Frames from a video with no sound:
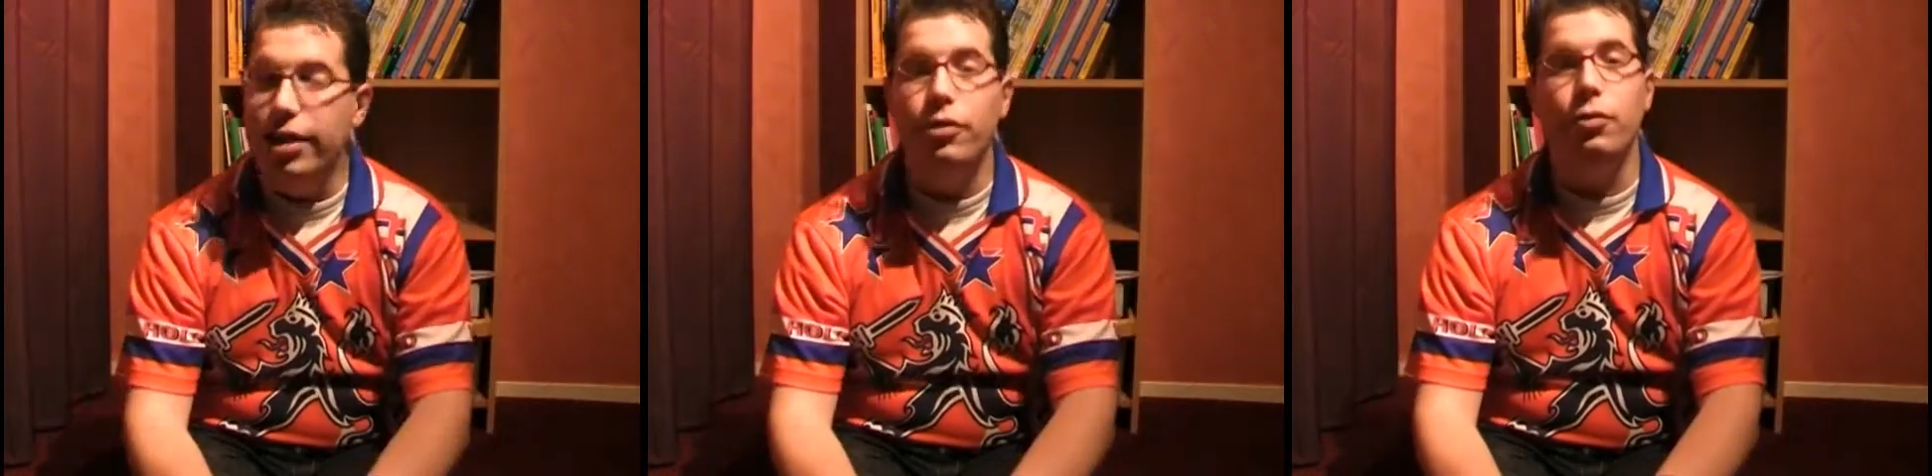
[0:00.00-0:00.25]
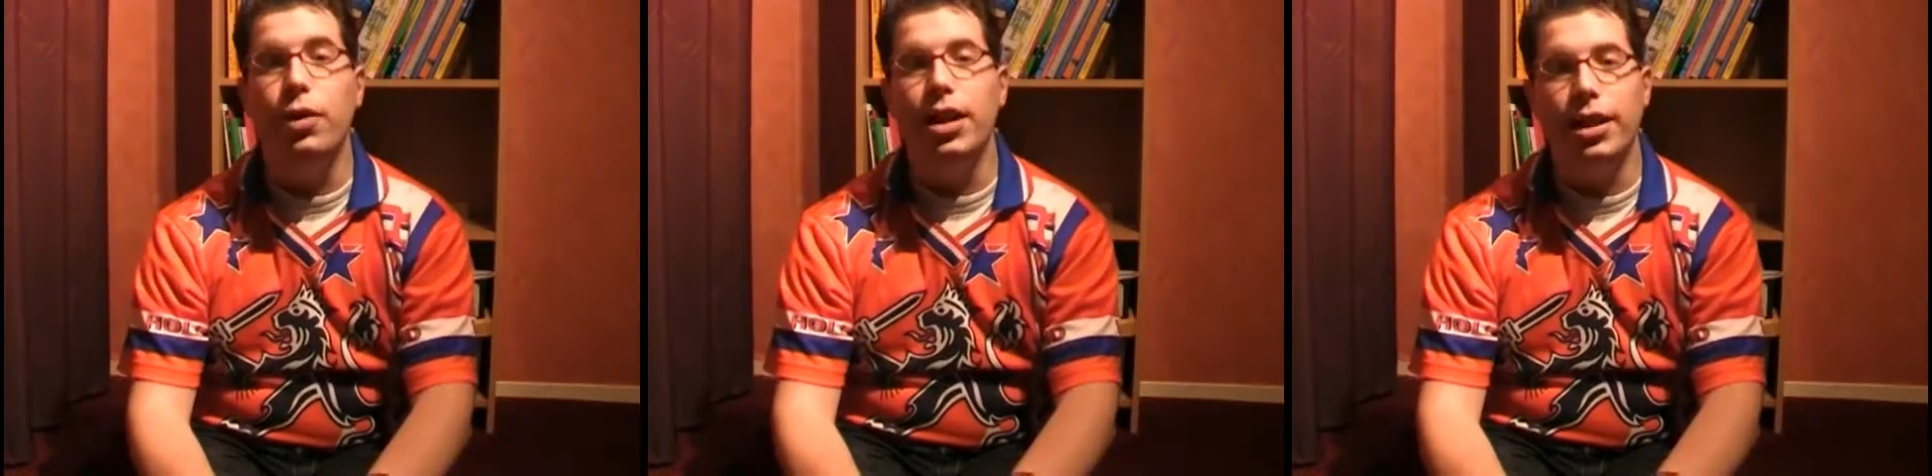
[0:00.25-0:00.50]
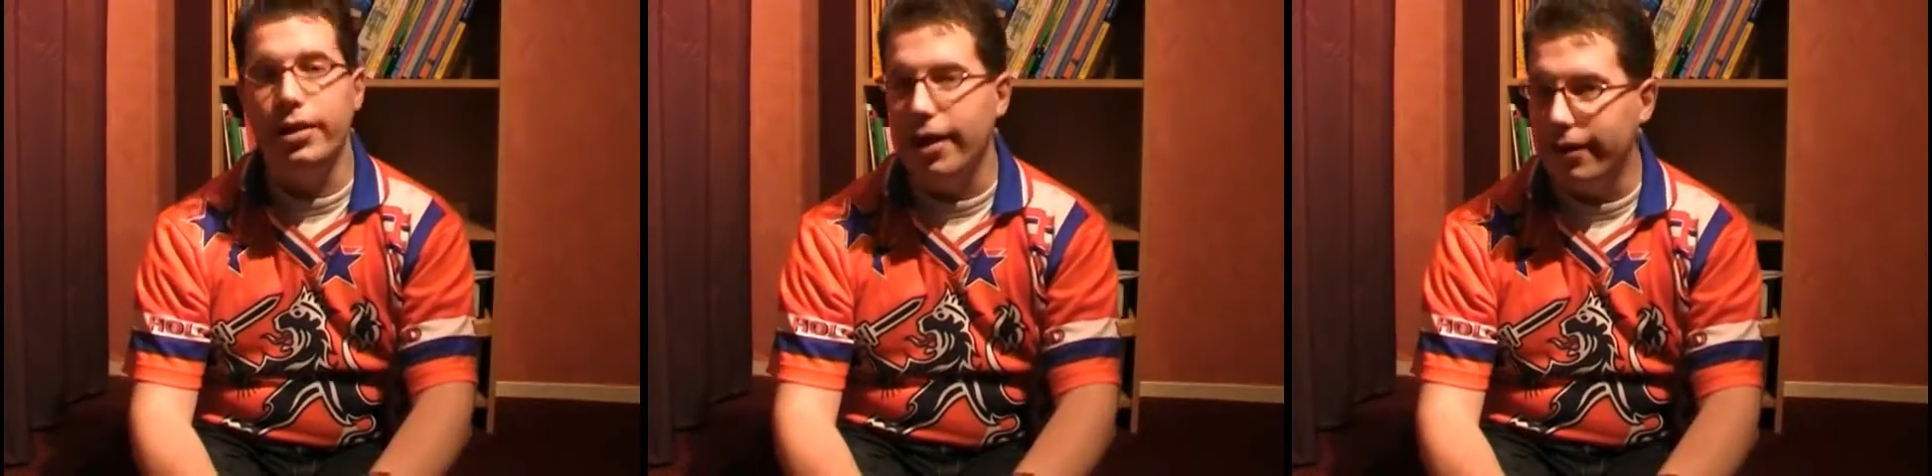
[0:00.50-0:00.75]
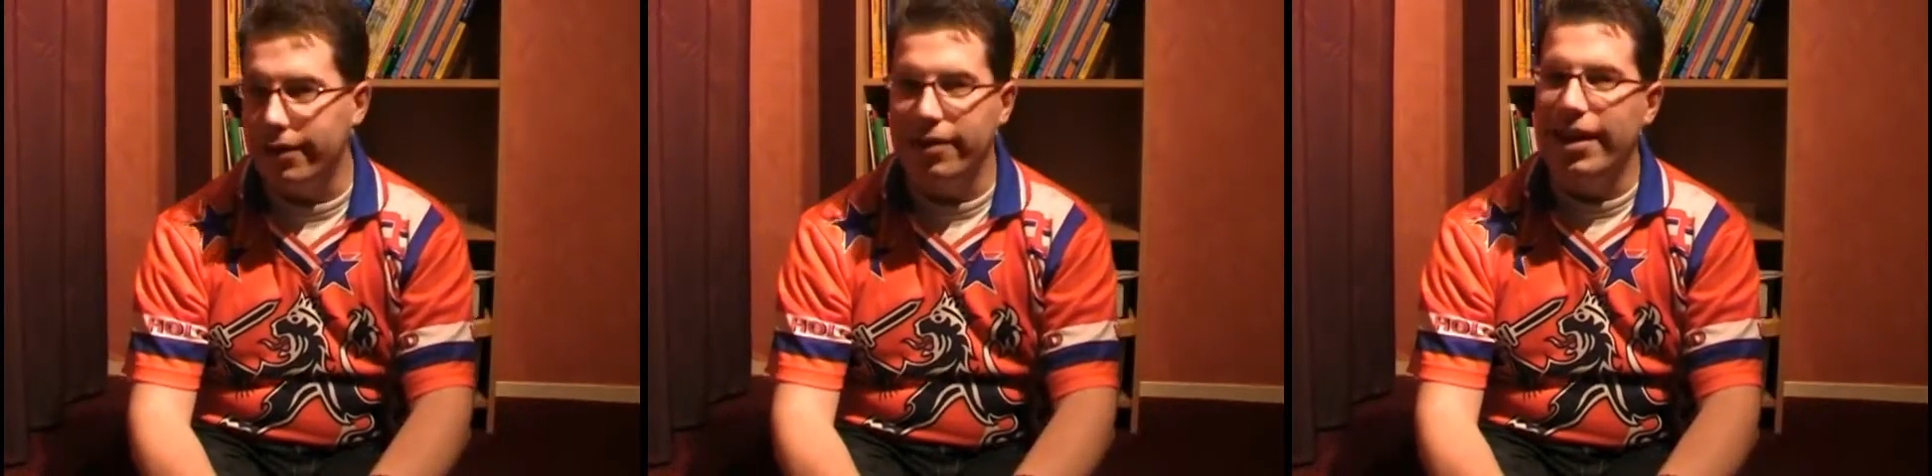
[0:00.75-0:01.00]
is really
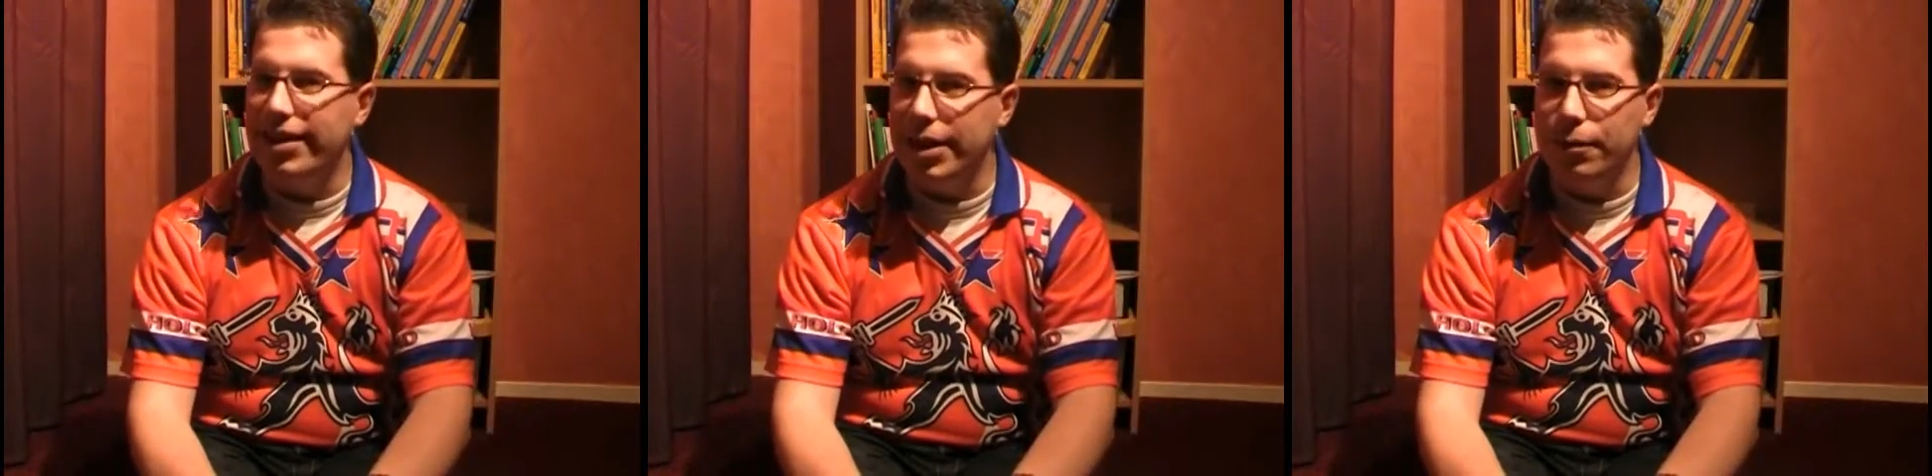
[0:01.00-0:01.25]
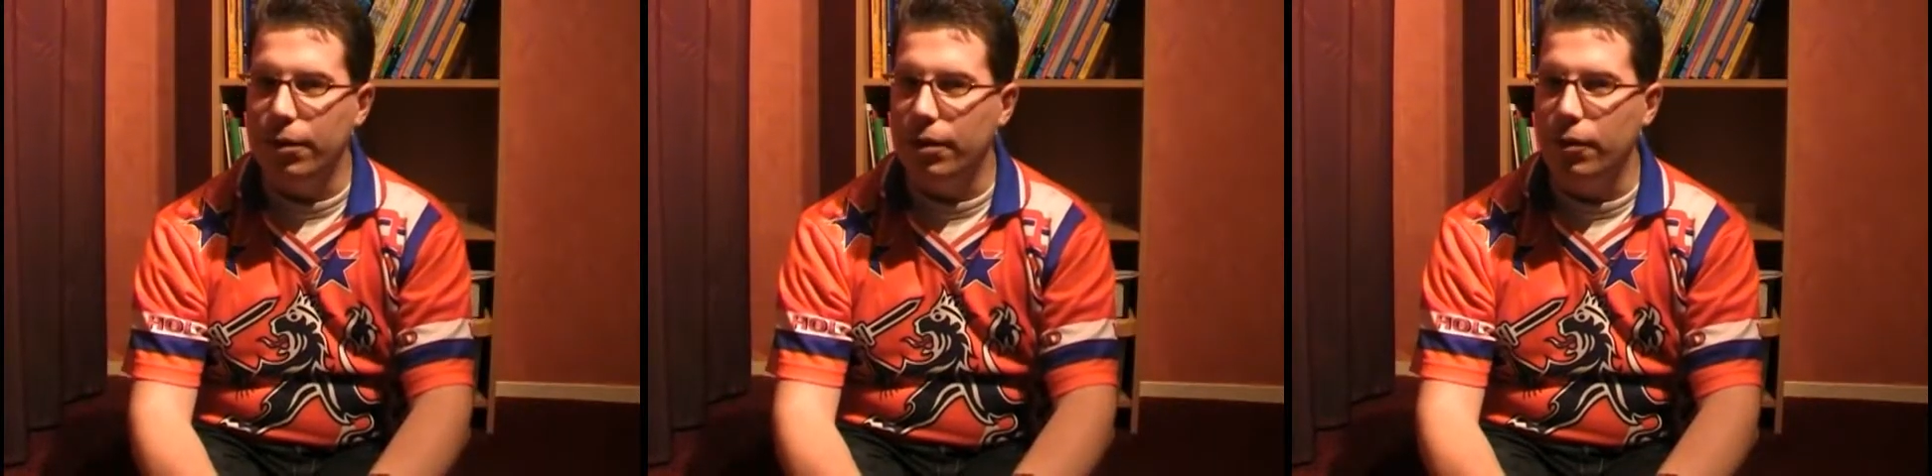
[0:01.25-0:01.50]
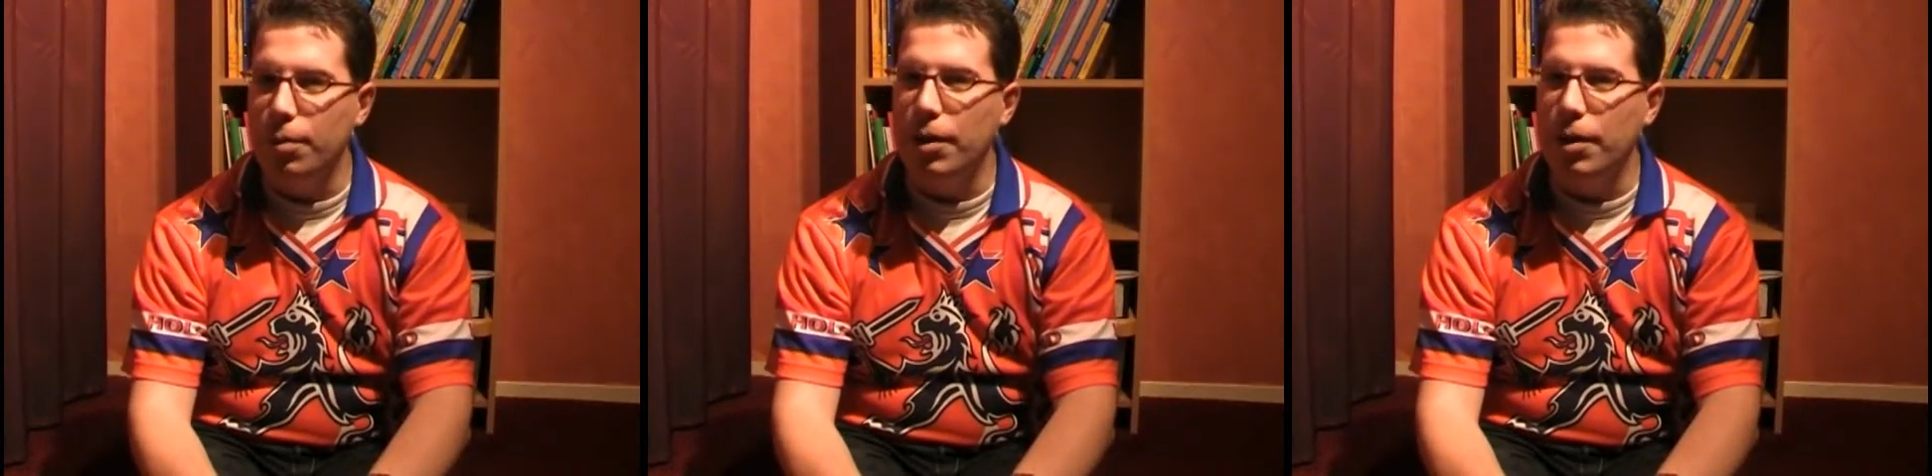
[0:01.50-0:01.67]
not that different from